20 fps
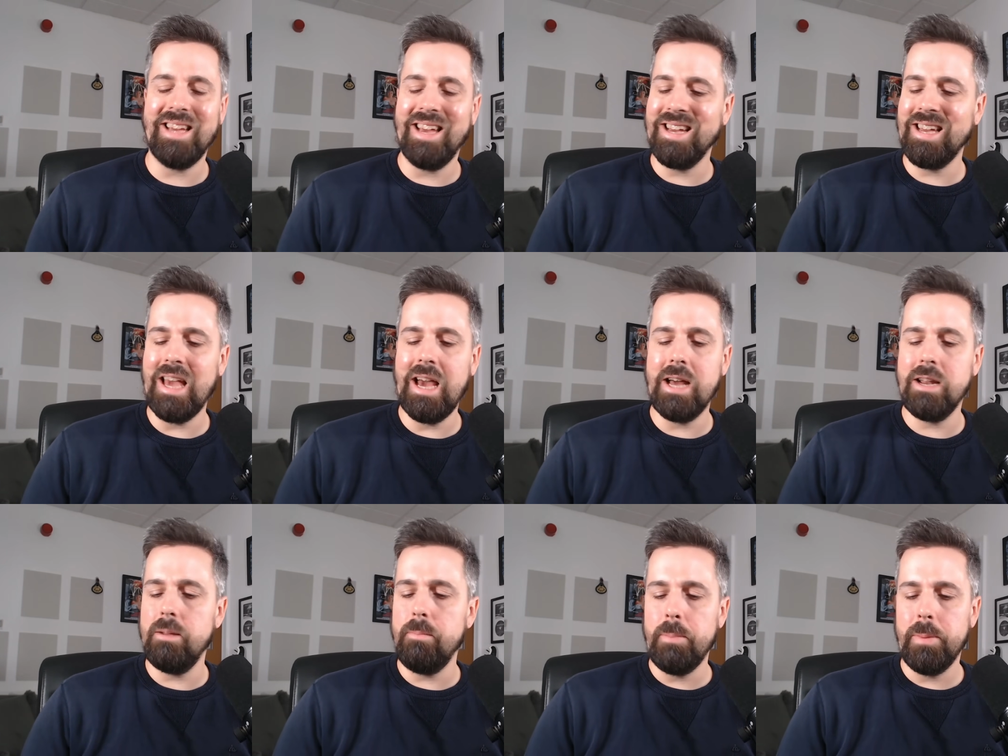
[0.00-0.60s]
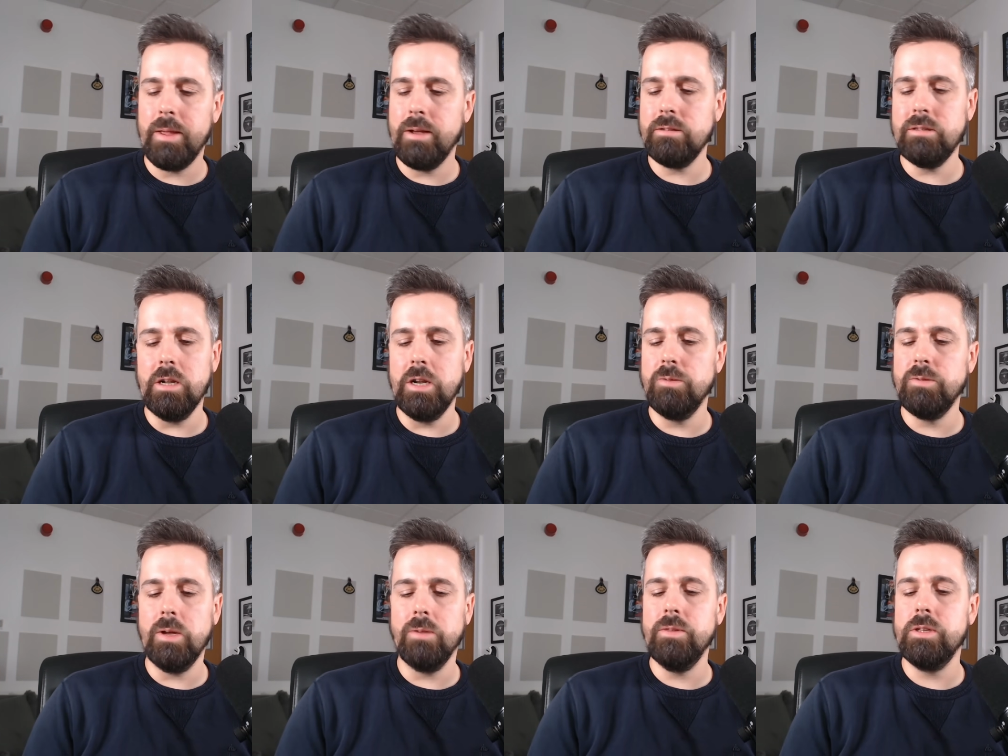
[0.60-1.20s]
Again, until
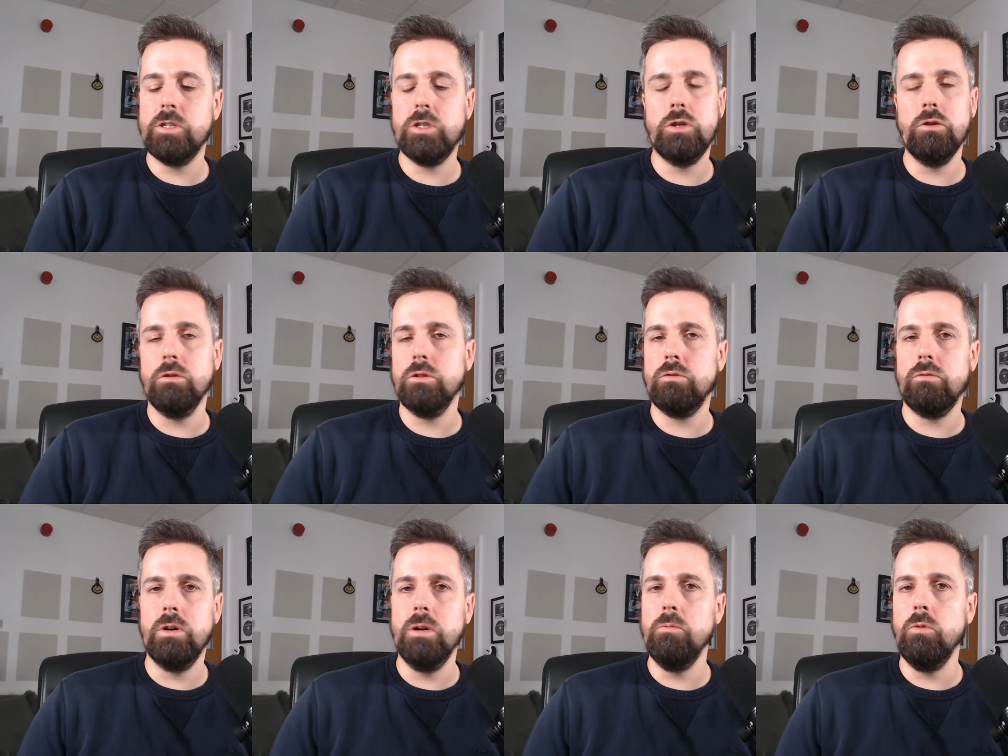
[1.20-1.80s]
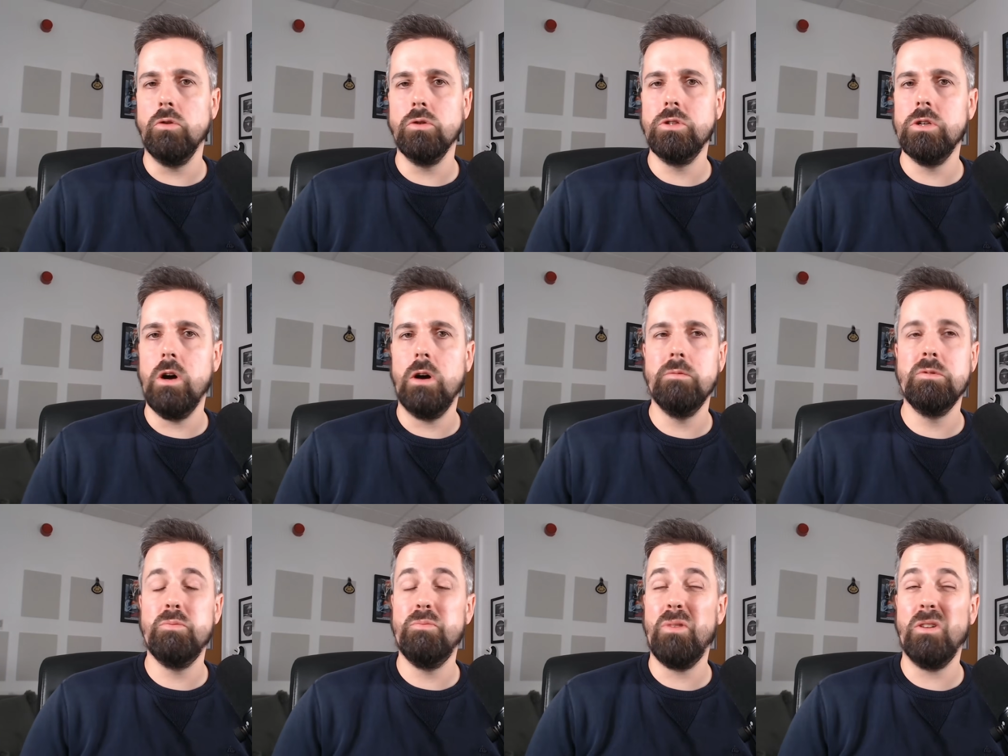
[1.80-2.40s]
I've done this 2 or 3 more
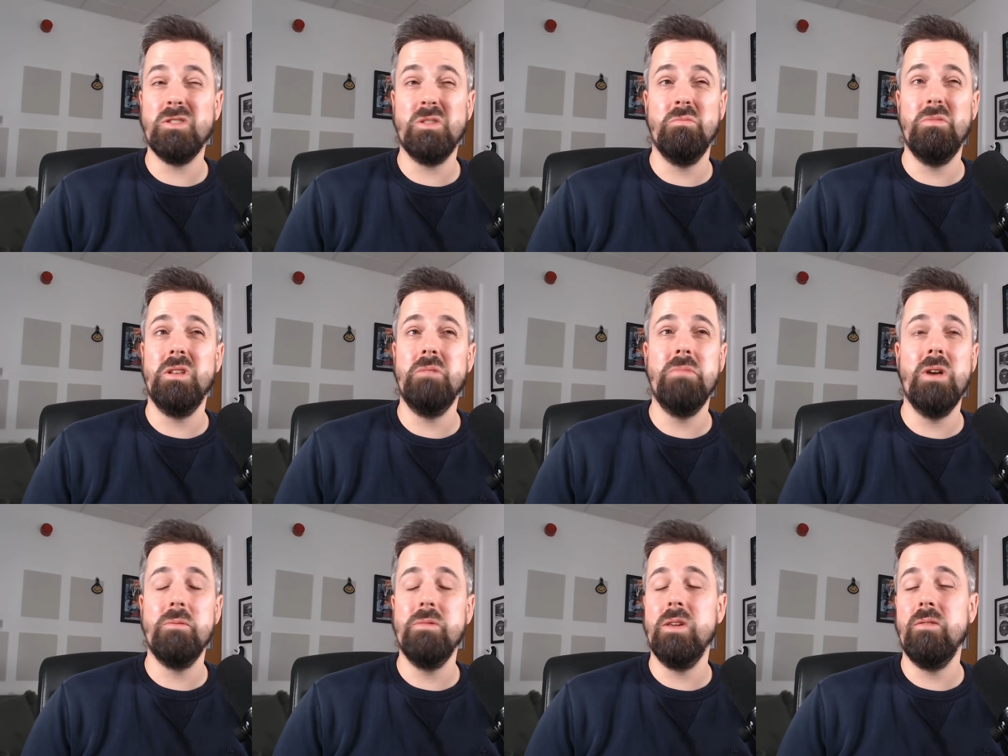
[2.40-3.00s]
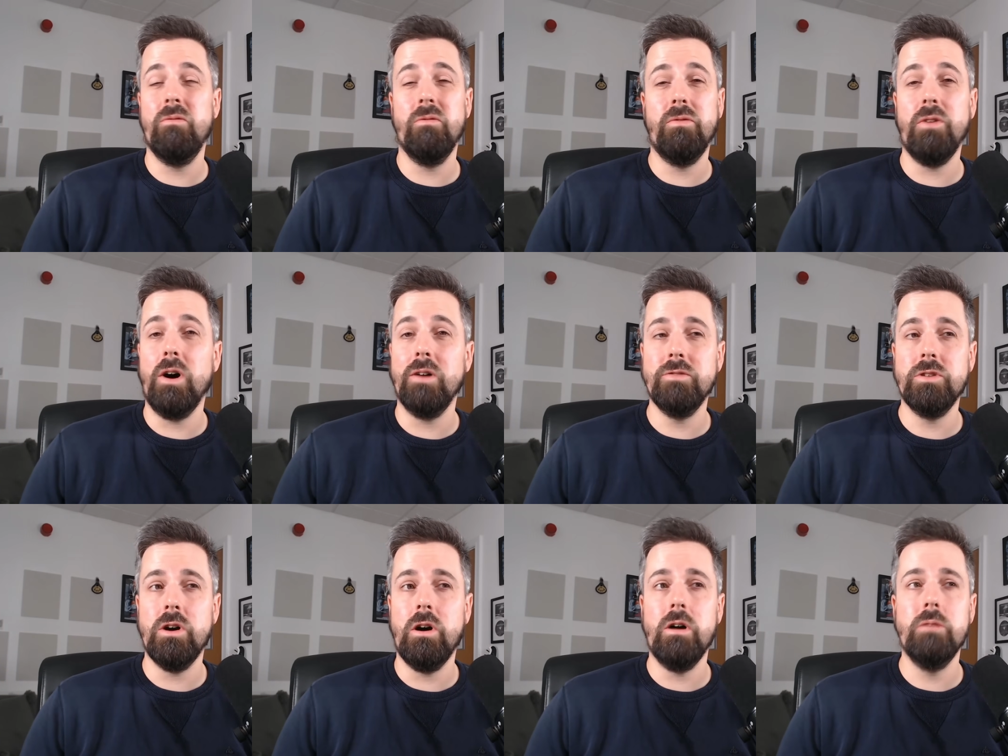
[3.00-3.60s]
times, possibly maybe even 5
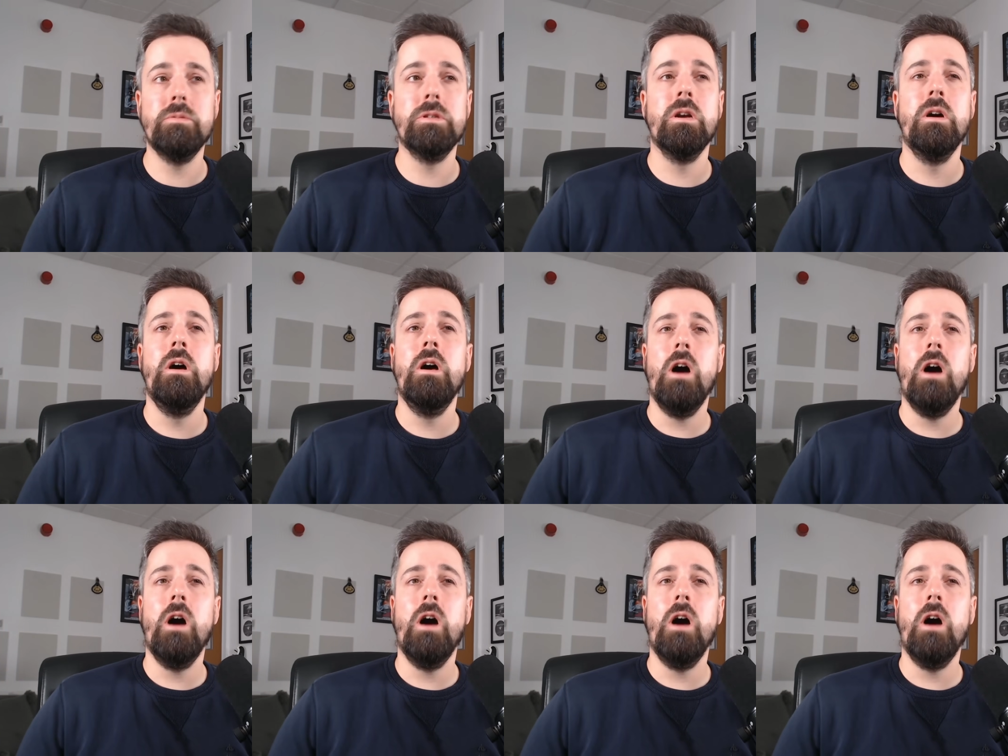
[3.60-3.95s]
times,